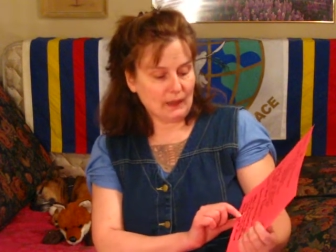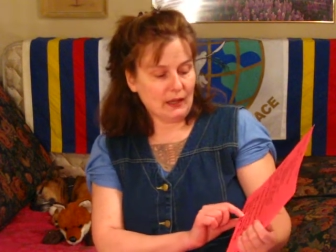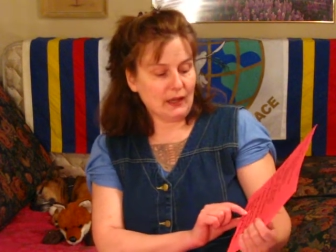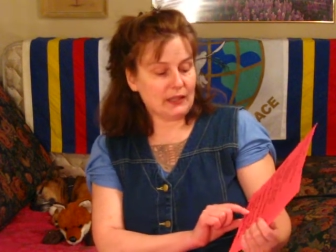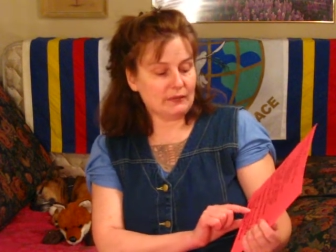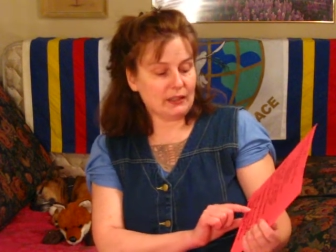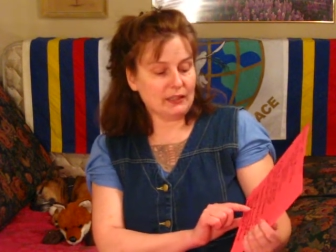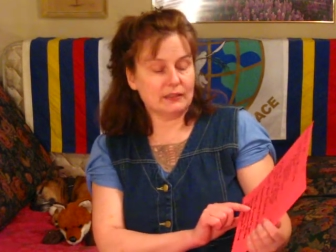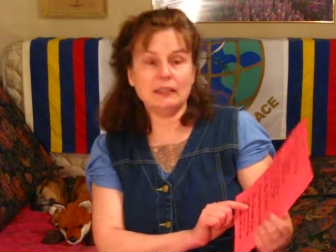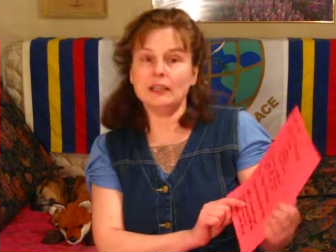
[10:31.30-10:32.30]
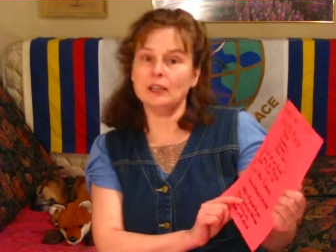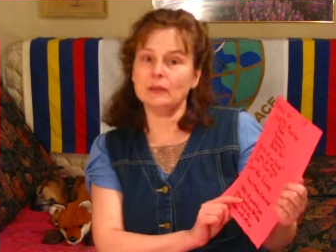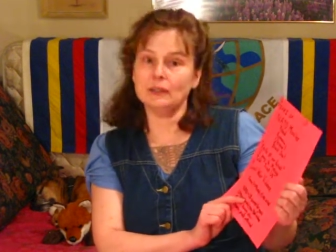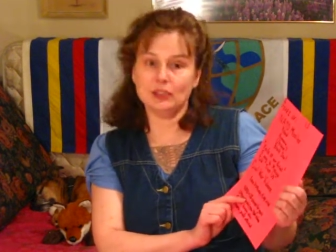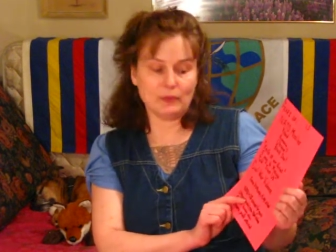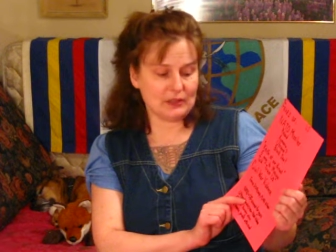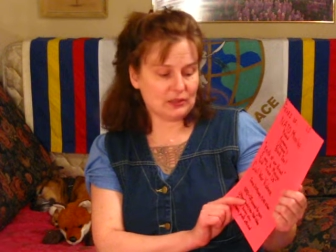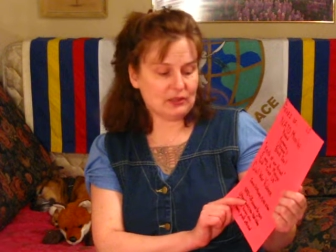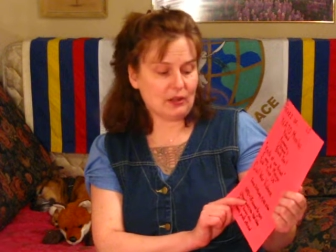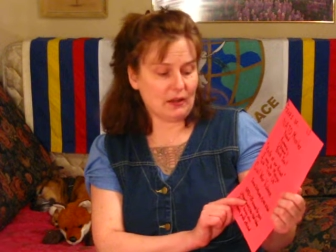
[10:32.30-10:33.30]
And I write here, NATO and
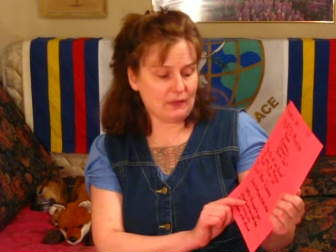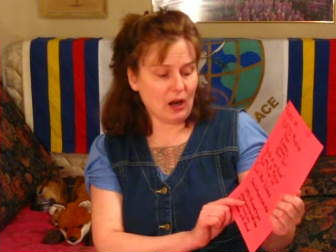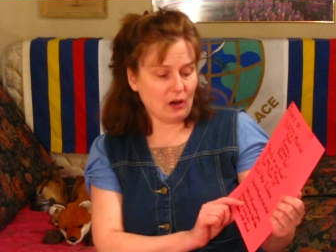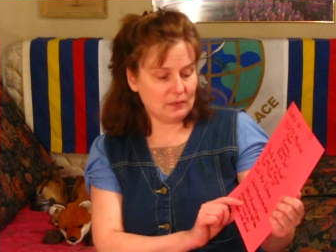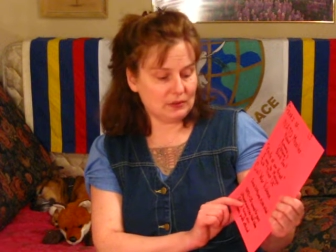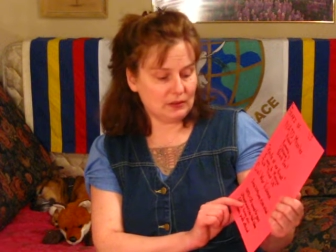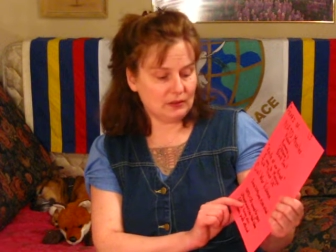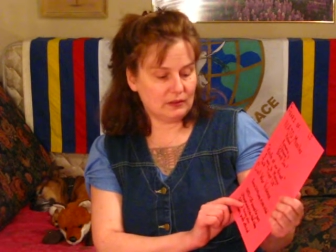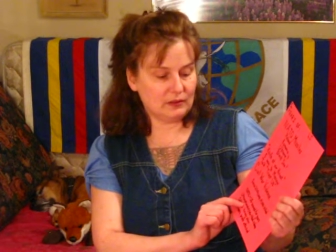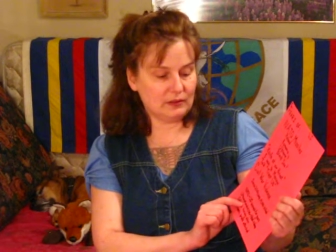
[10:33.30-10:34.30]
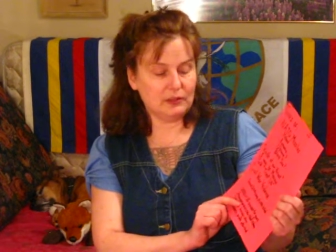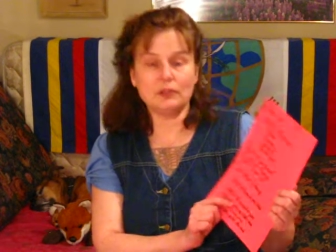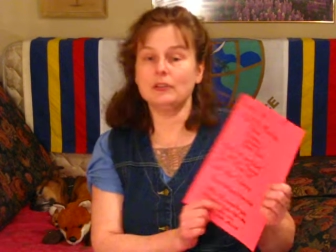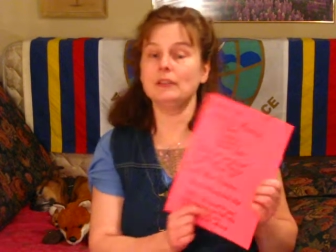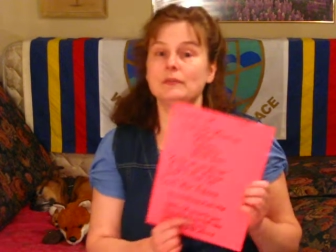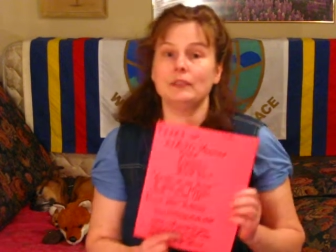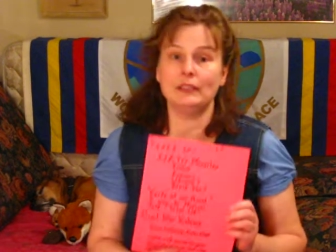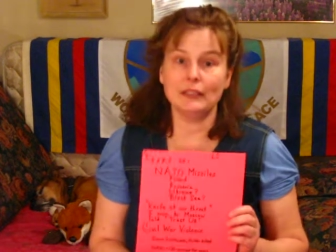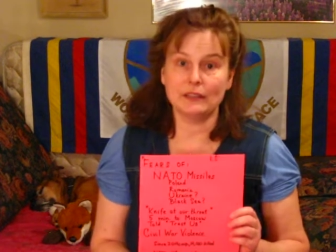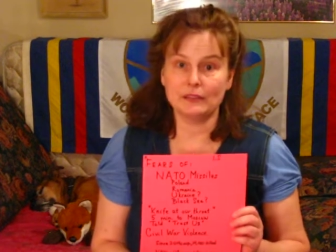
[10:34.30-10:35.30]
U.S. have armed Ukraine for
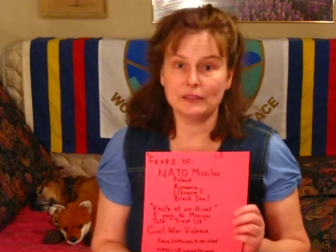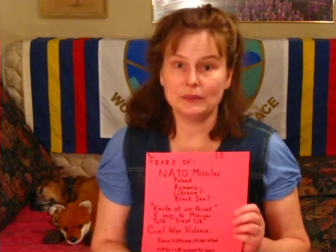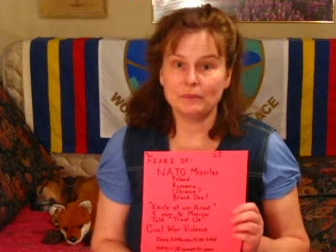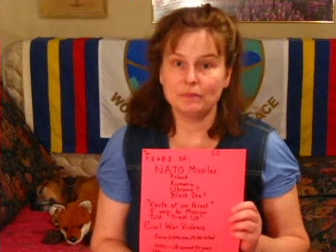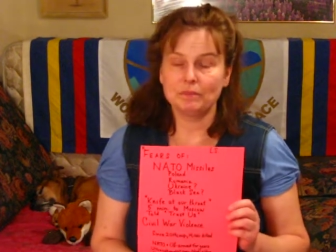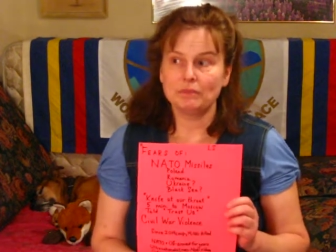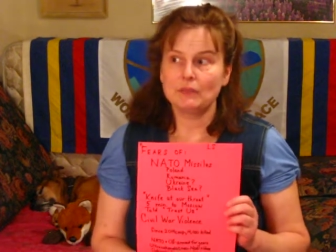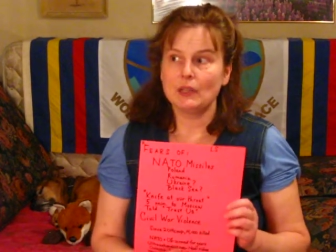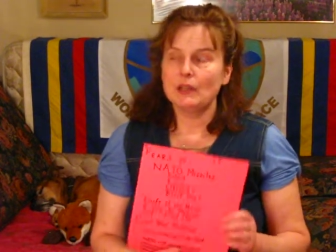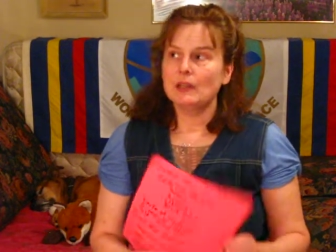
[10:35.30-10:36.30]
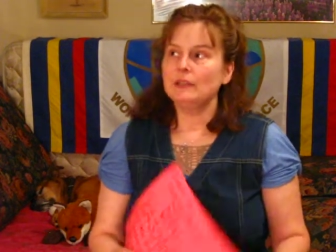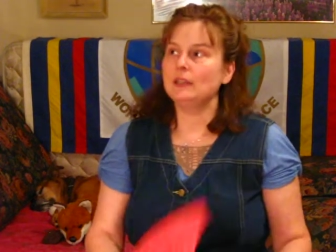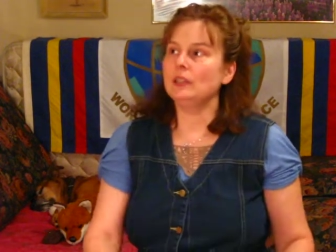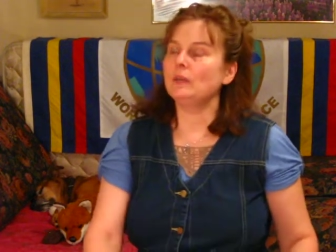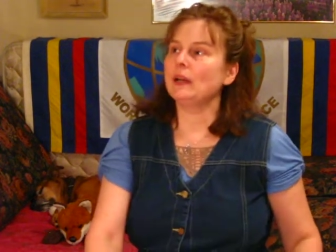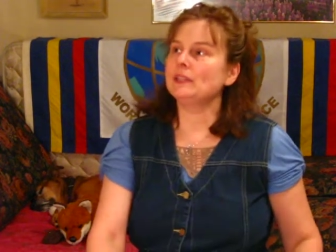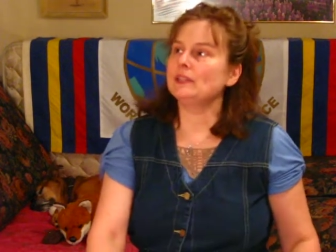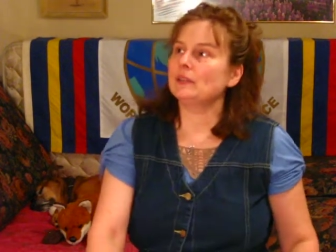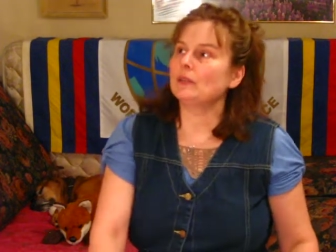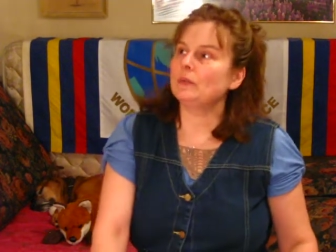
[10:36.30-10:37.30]
years. The
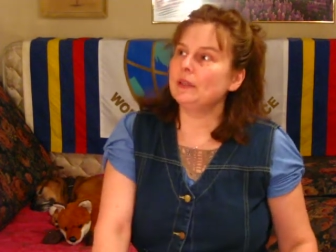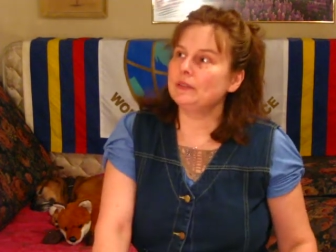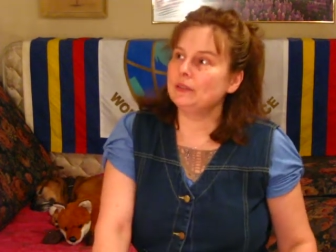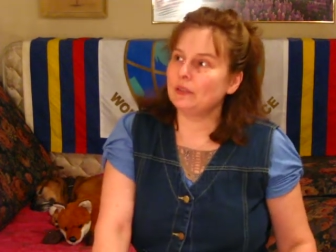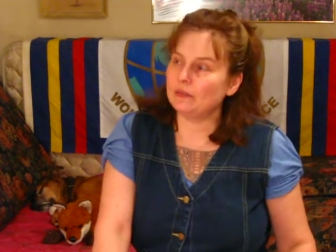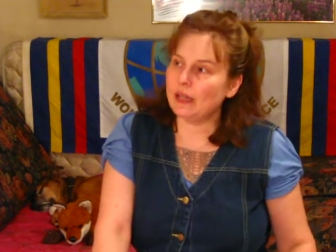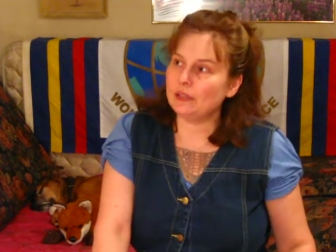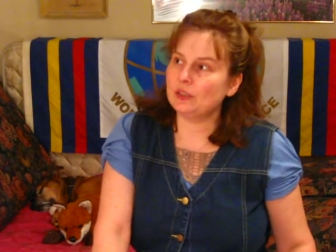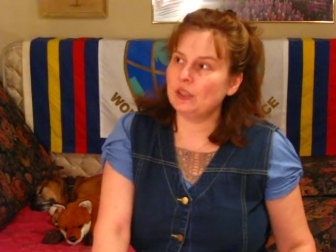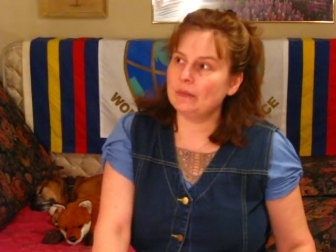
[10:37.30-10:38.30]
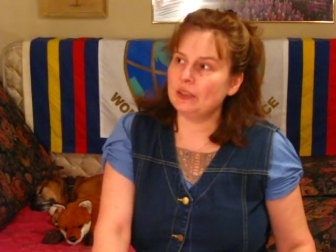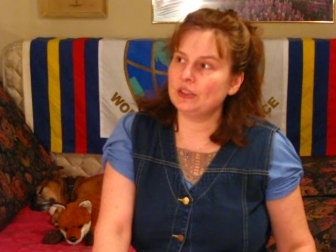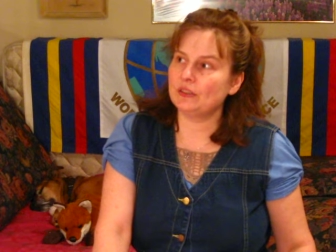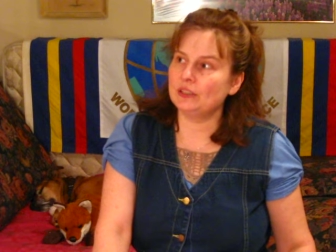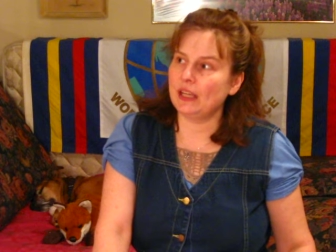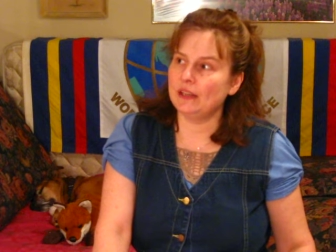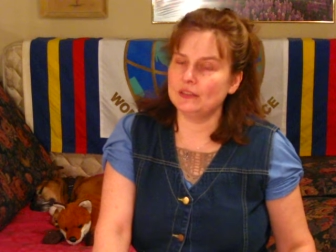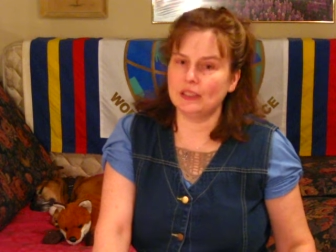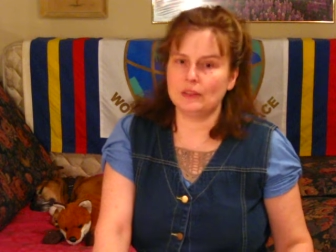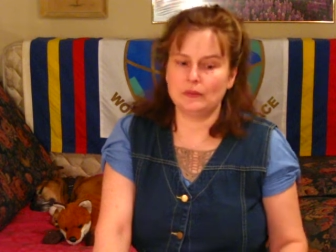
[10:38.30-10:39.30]
U.S. with direct commercial
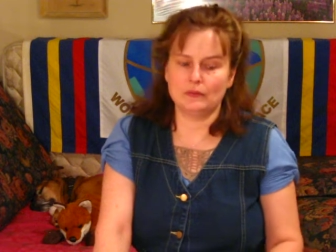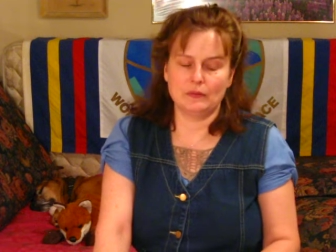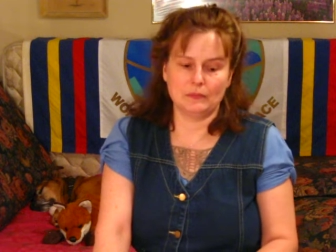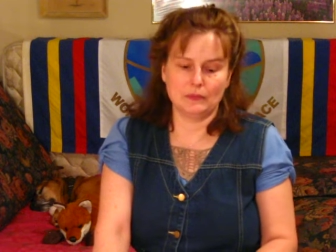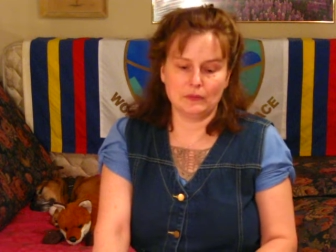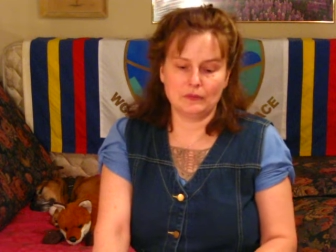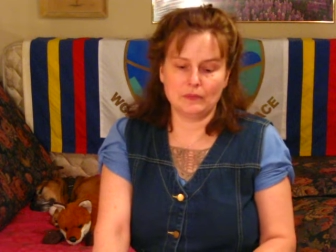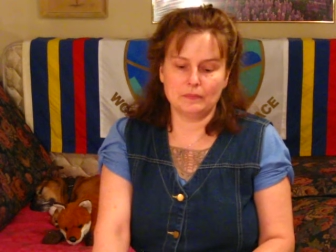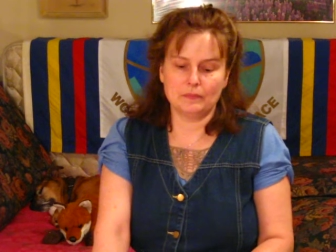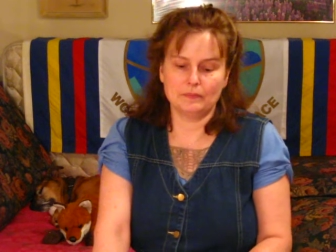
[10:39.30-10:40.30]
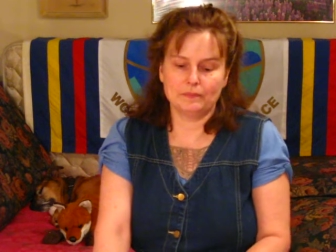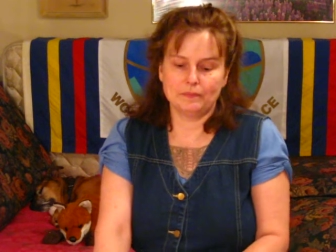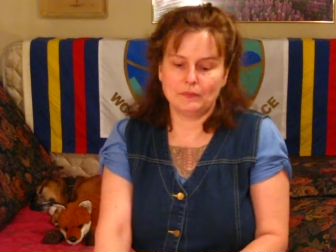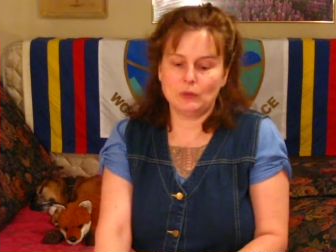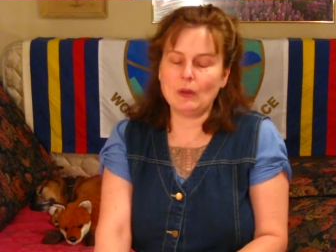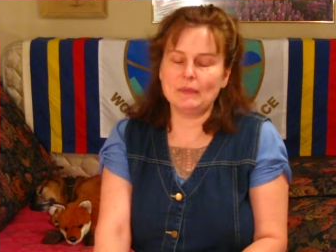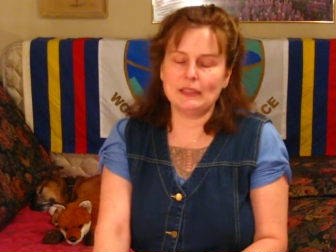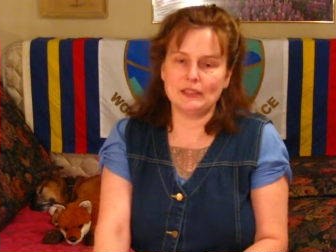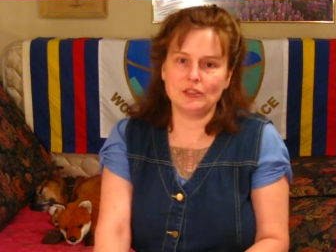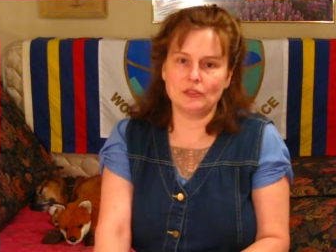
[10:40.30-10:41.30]
sales, like from the weapon
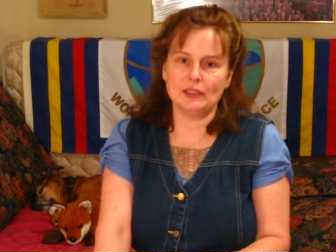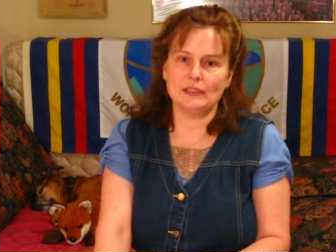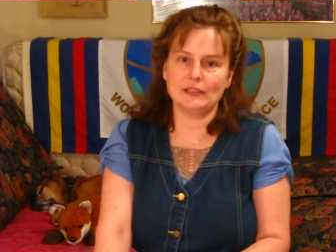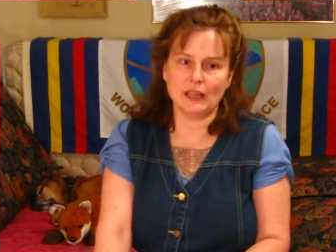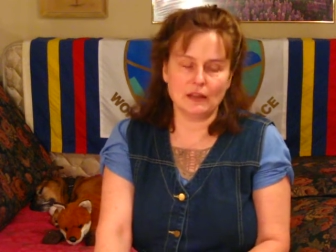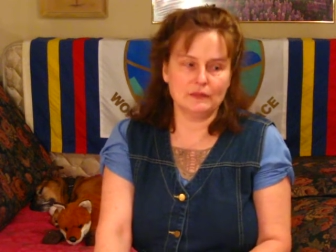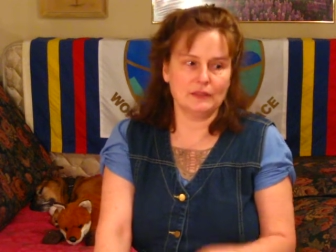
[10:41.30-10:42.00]
industry itself